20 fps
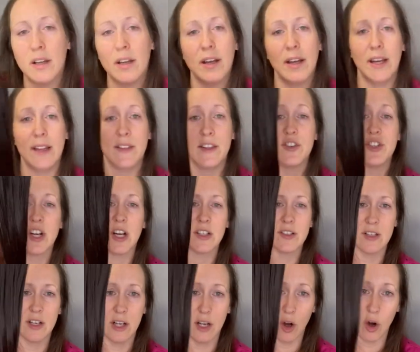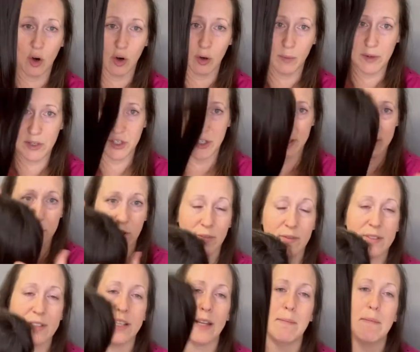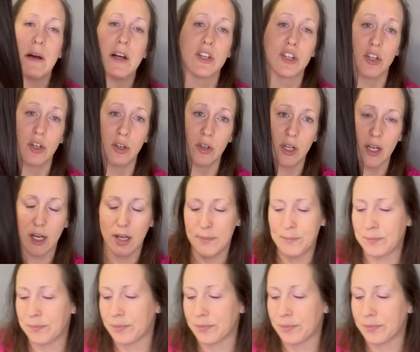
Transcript: in the Just Long, which is obviously much longer.